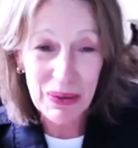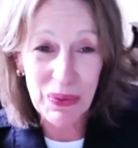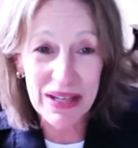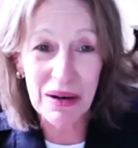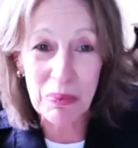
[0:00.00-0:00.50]

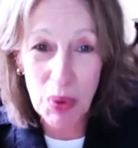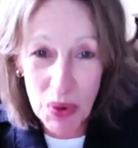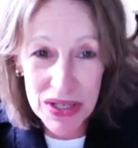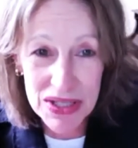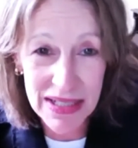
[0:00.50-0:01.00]
We are
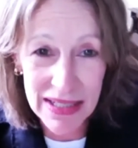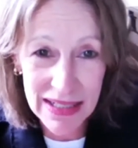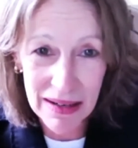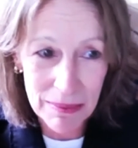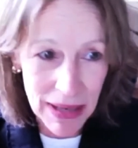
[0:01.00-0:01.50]

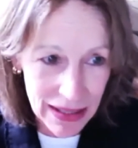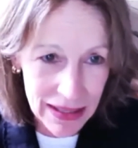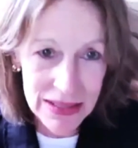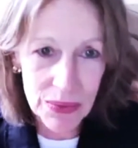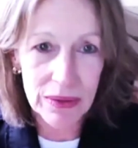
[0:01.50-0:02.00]
poisoning our
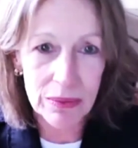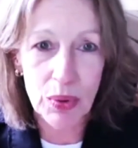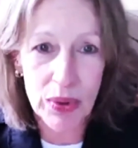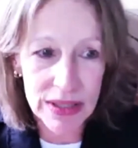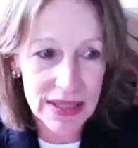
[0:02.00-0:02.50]
minds, we're
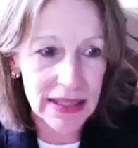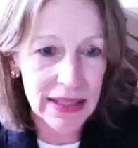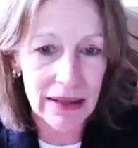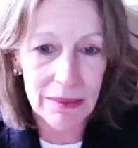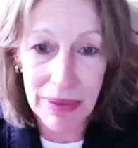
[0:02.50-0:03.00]

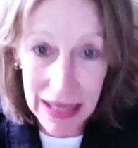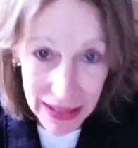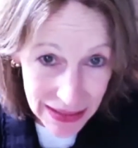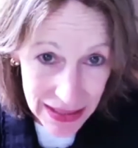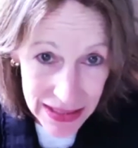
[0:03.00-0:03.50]
poisoning our
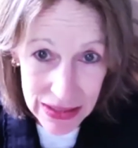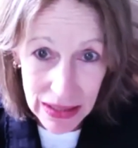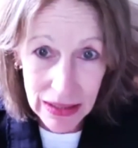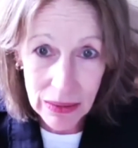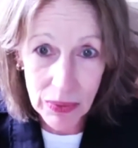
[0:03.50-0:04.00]
bodies,
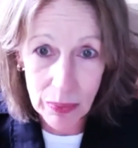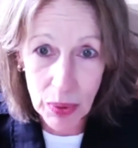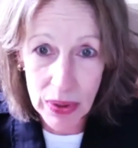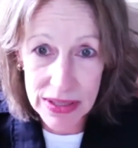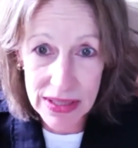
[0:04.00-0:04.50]
we're
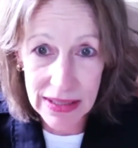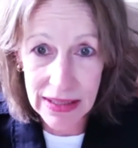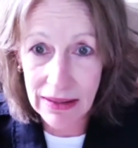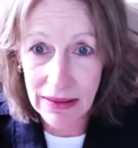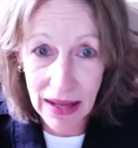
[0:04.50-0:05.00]

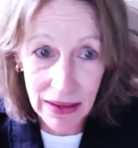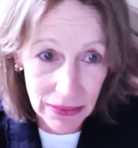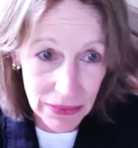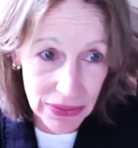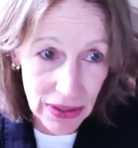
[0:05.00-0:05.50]
poisoning our
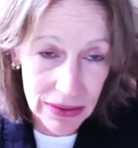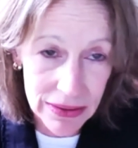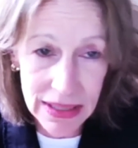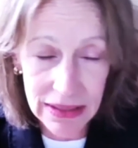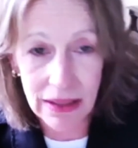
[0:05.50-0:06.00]
health all
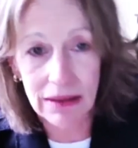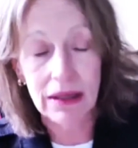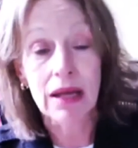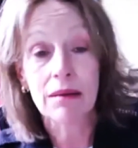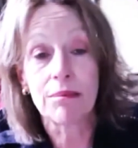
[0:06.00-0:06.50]
day long
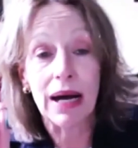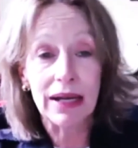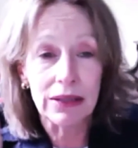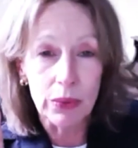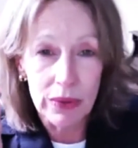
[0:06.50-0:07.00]

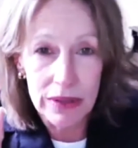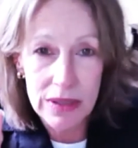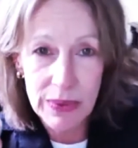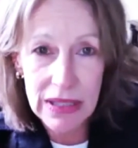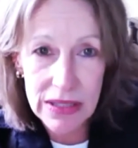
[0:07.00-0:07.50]
by the
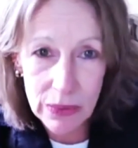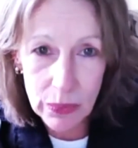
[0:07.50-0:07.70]
words because the